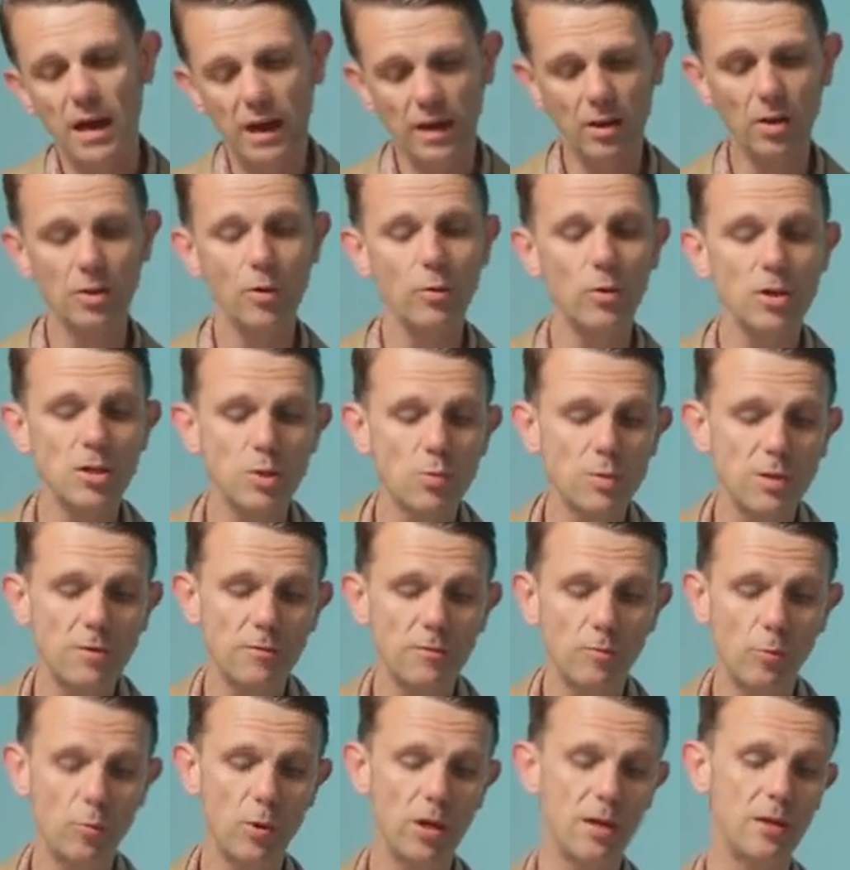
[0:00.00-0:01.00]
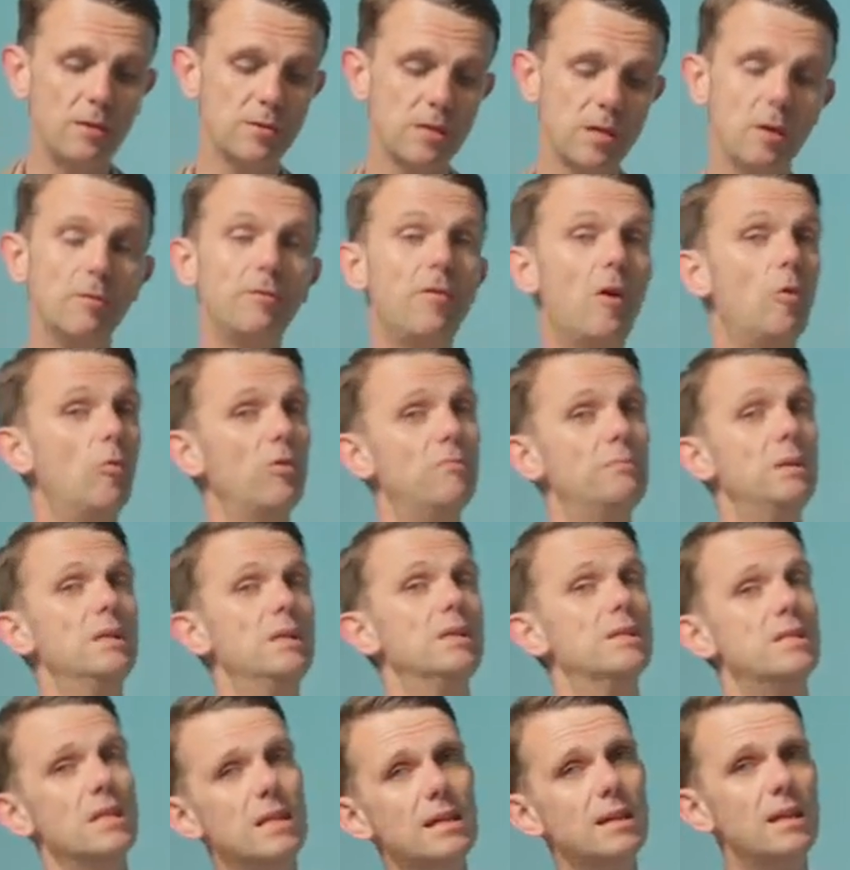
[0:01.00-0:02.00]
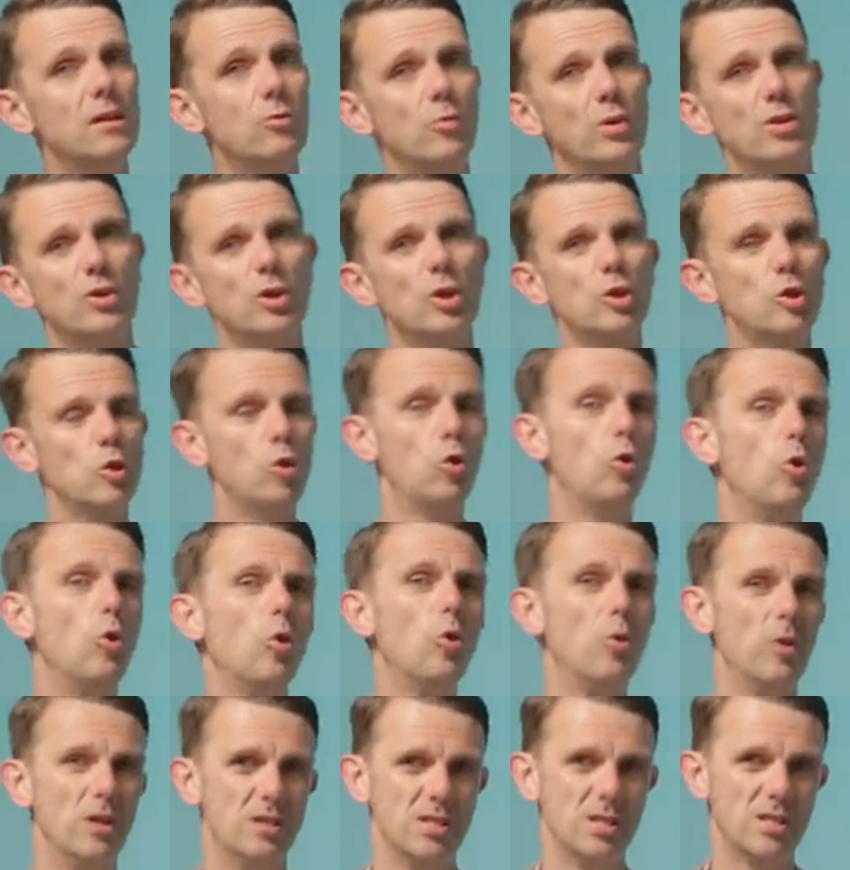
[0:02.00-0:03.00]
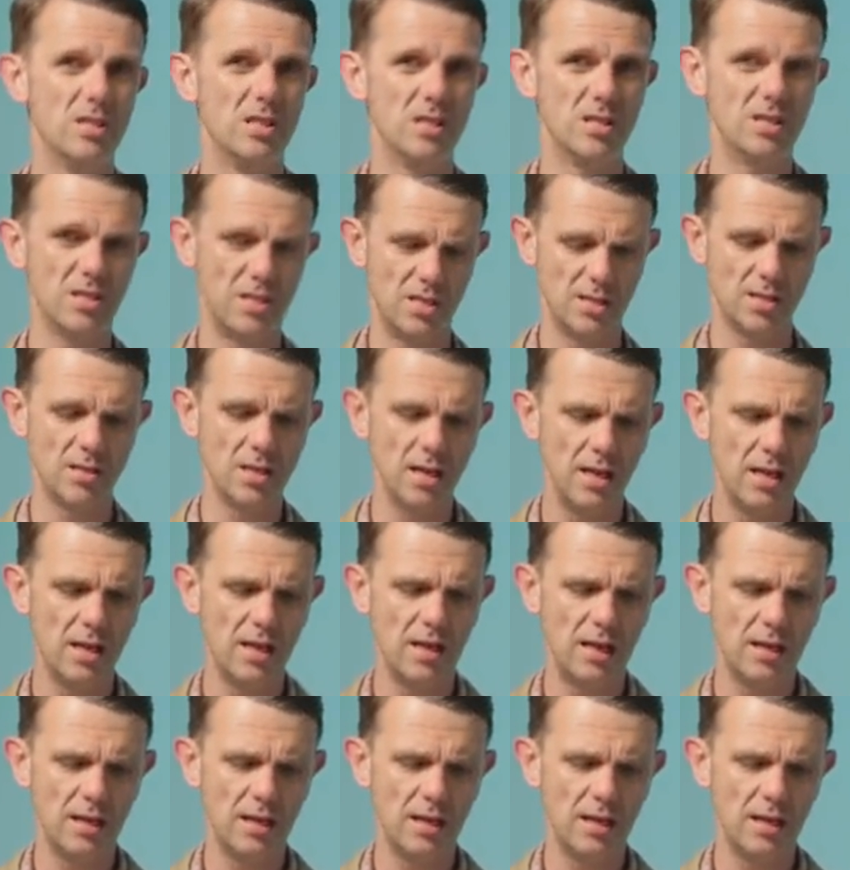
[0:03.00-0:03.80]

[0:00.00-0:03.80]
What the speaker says: In other words, so far we've been dealing with the core instances